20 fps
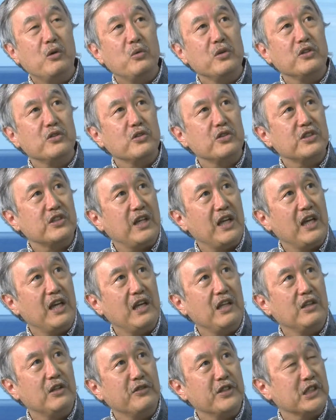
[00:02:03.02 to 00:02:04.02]
would you say
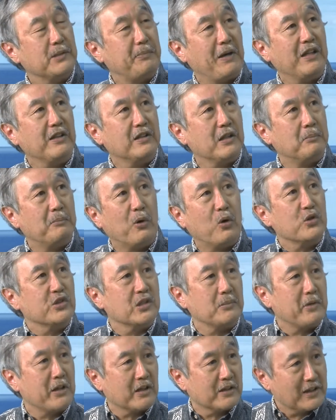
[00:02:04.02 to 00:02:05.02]
you've spent the most
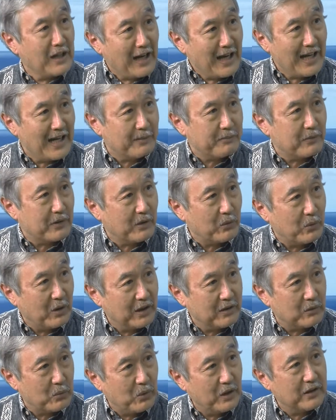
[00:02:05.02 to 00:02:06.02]
amount of time? Or
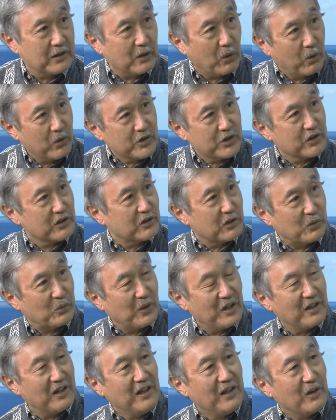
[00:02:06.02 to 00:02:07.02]
what, what ocean or,
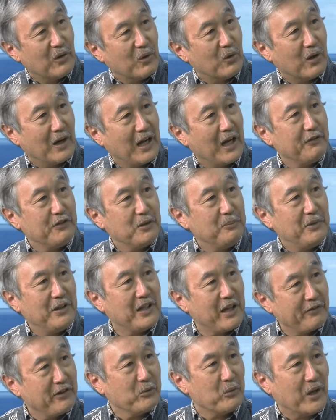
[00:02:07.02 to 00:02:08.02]
what, or have you been
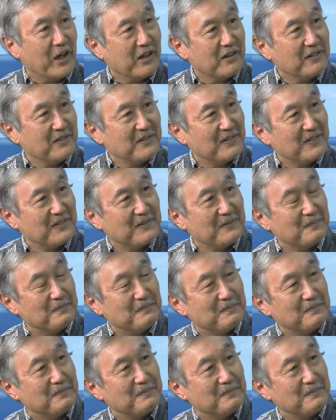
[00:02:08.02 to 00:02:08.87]
everywhere? I've been